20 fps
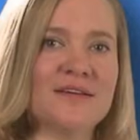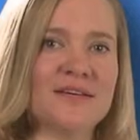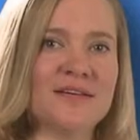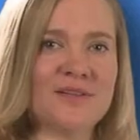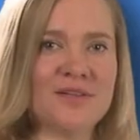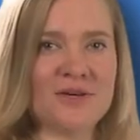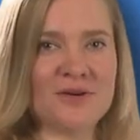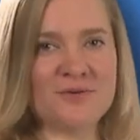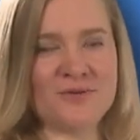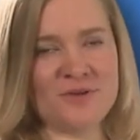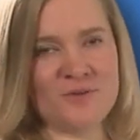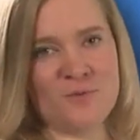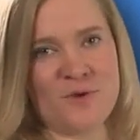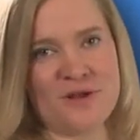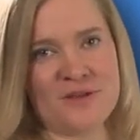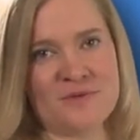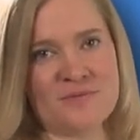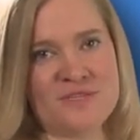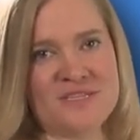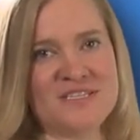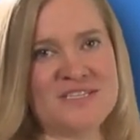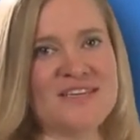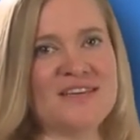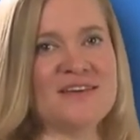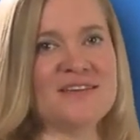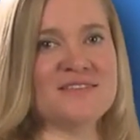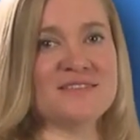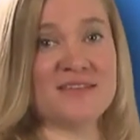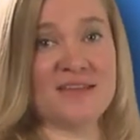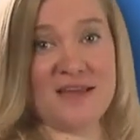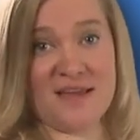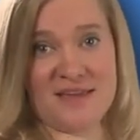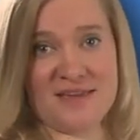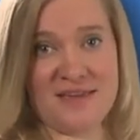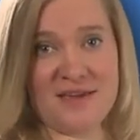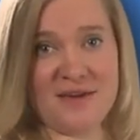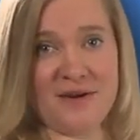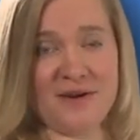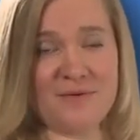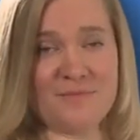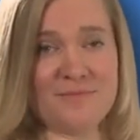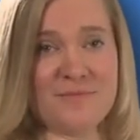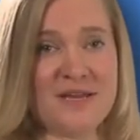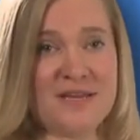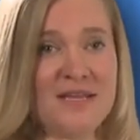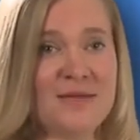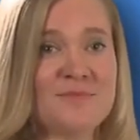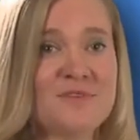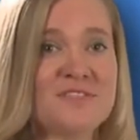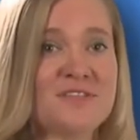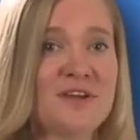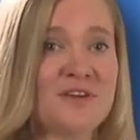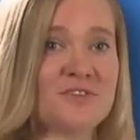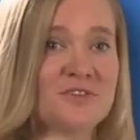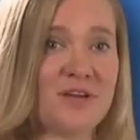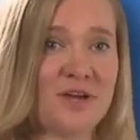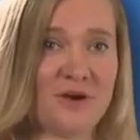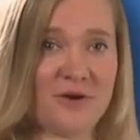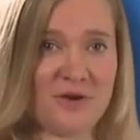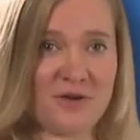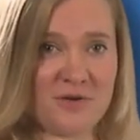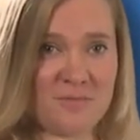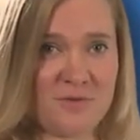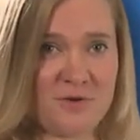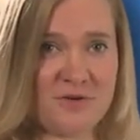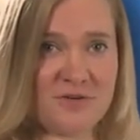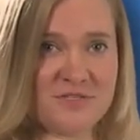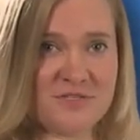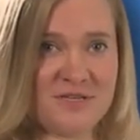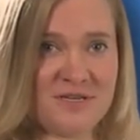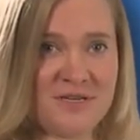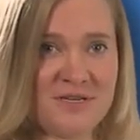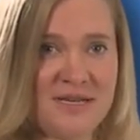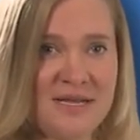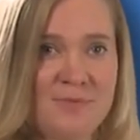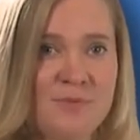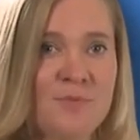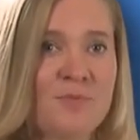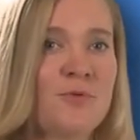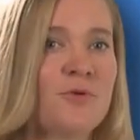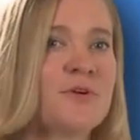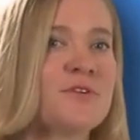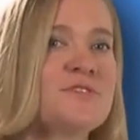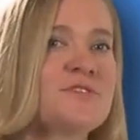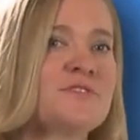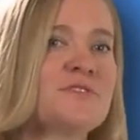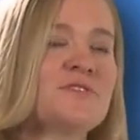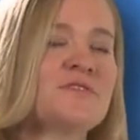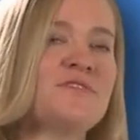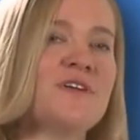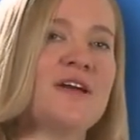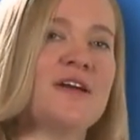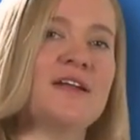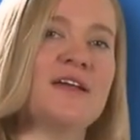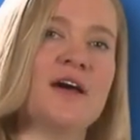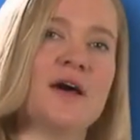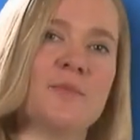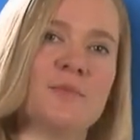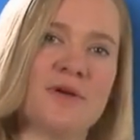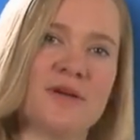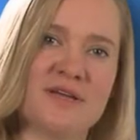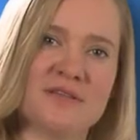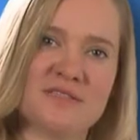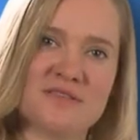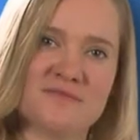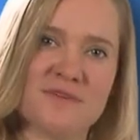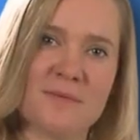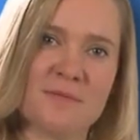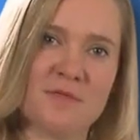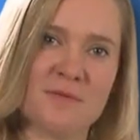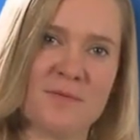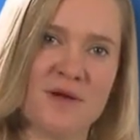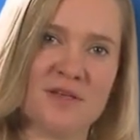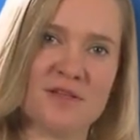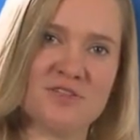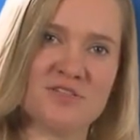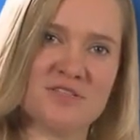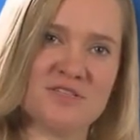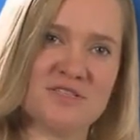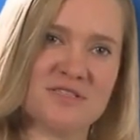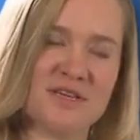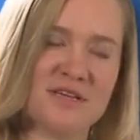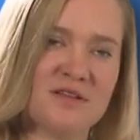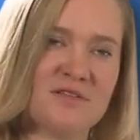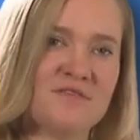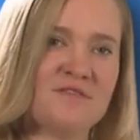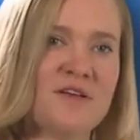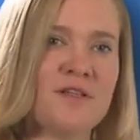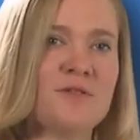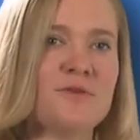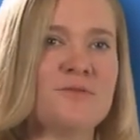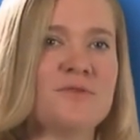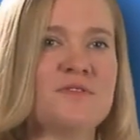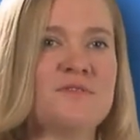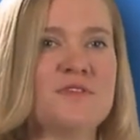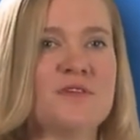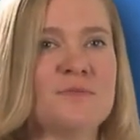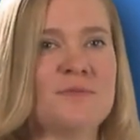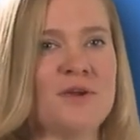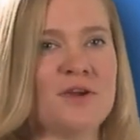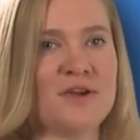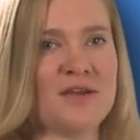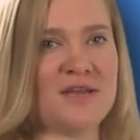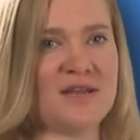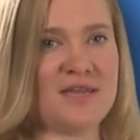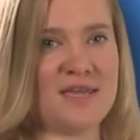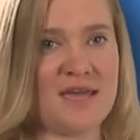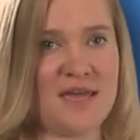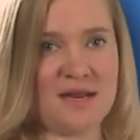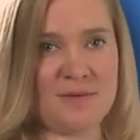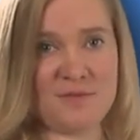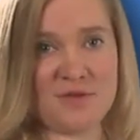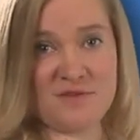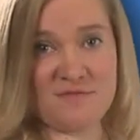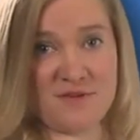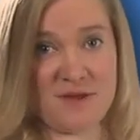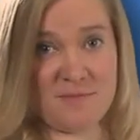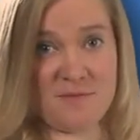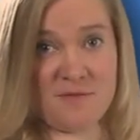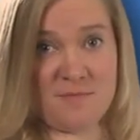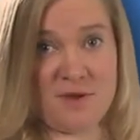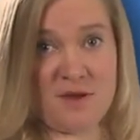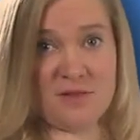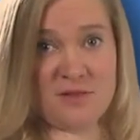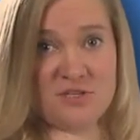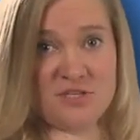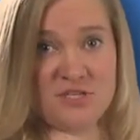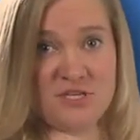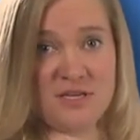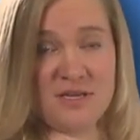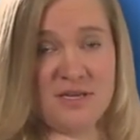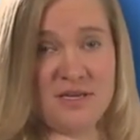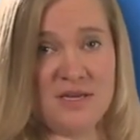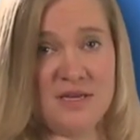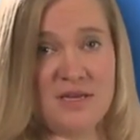Hello and welcome to TLC Eye Care. My name is Dr. Erica Person and I'm a board-certified comprehensive ophthalmologist and a fellow of the American Academy of Ophthalmology.